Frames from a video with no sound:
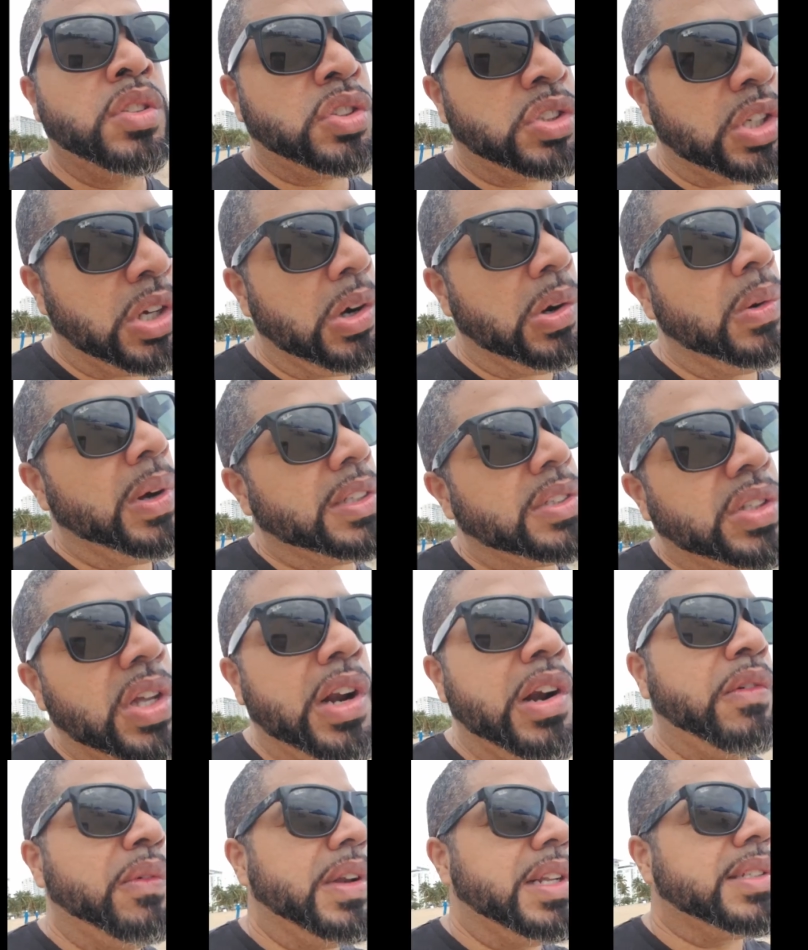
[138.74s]
So I
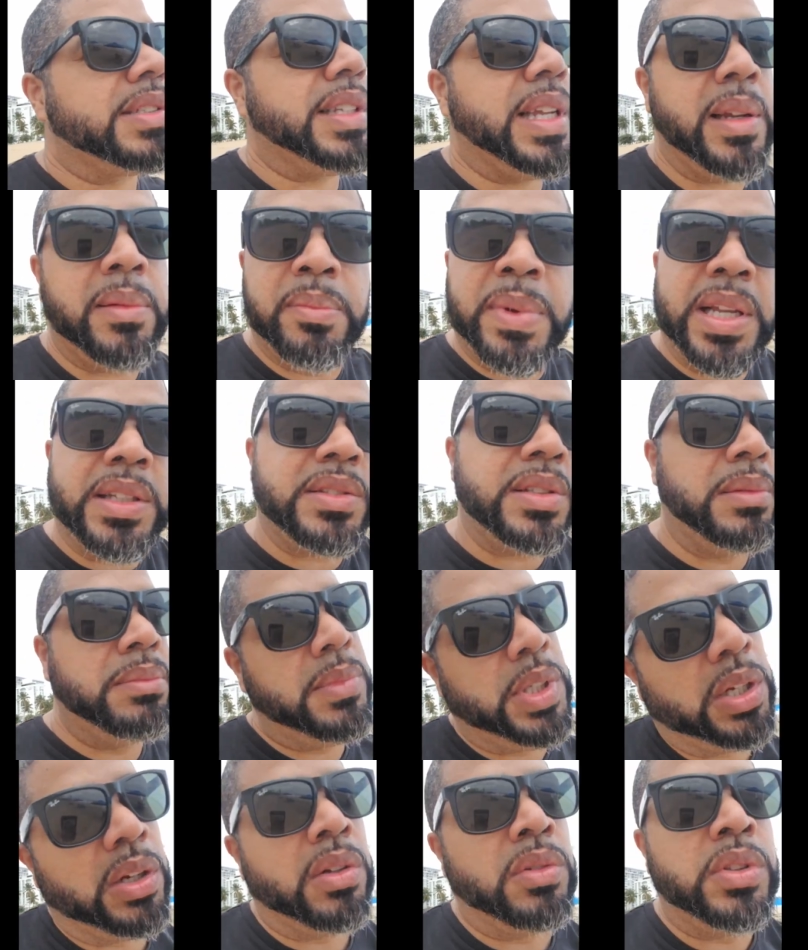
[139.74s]
started in real estate, made
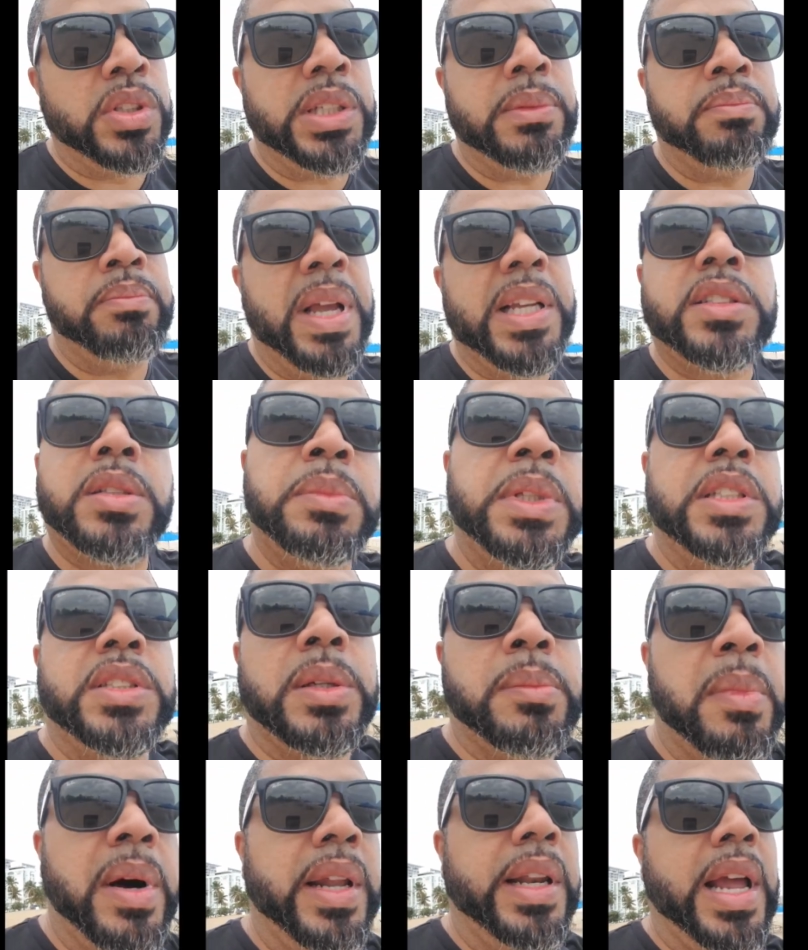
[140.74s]
some, you know, make some
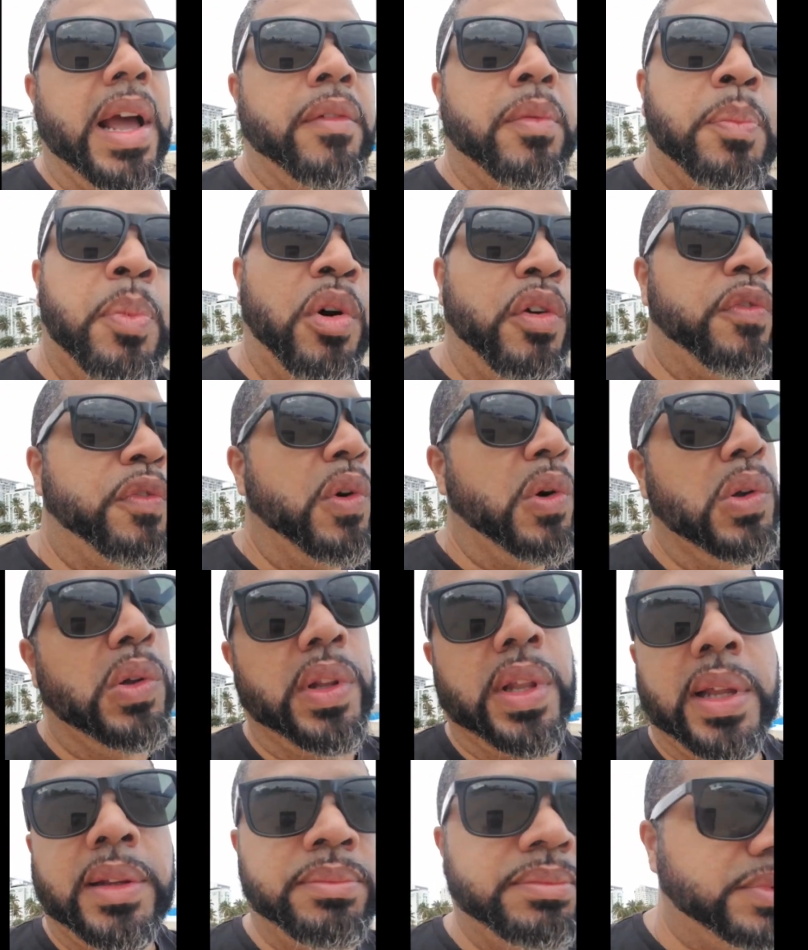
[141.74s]
decent money, have a
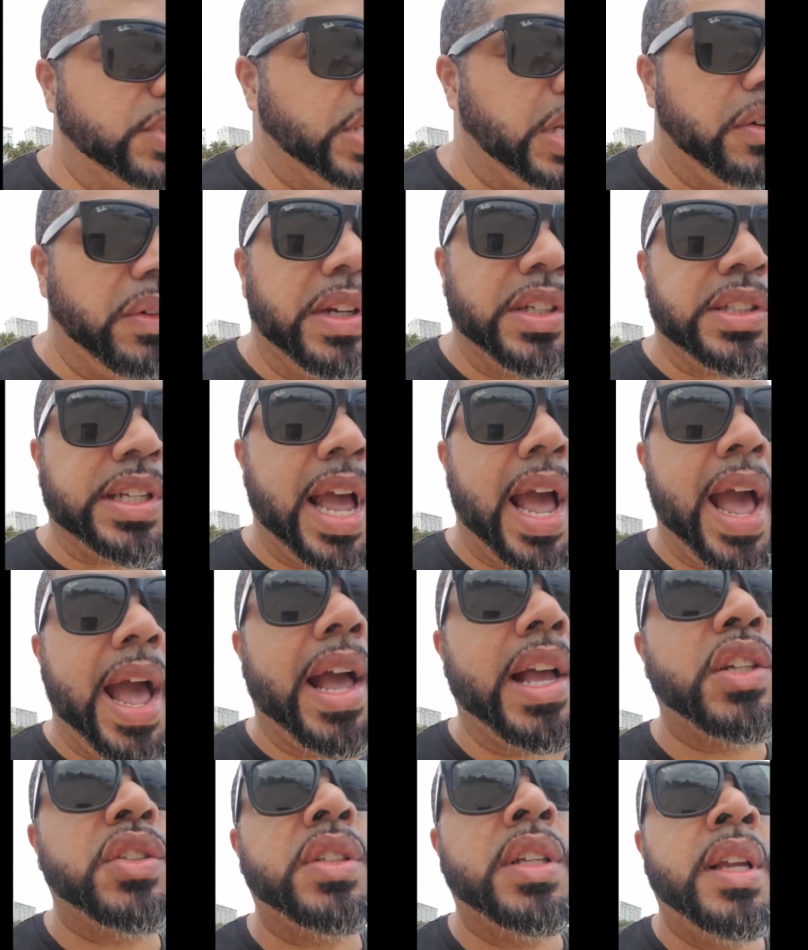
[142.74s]
portfolio that generates
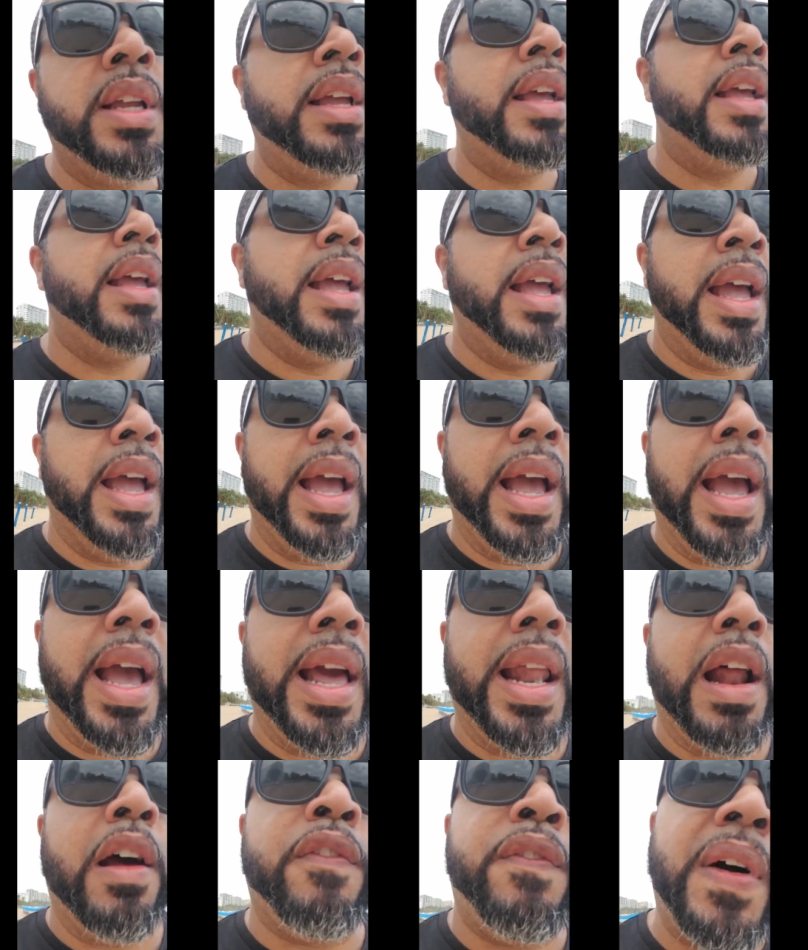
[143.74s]
cash,
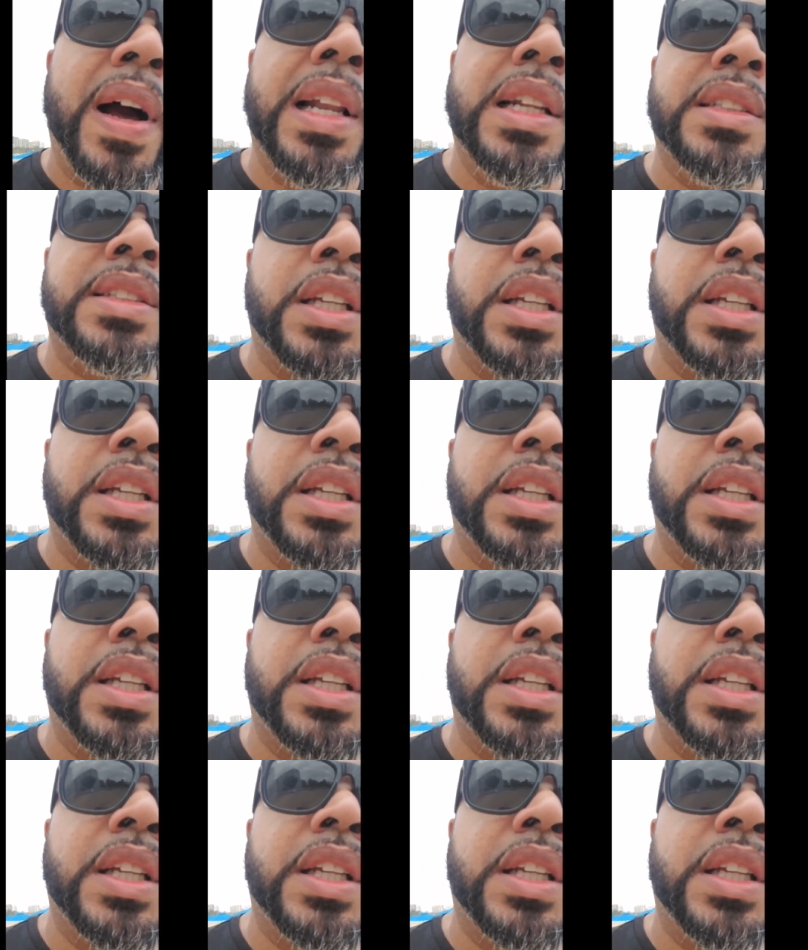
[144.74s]
and I finally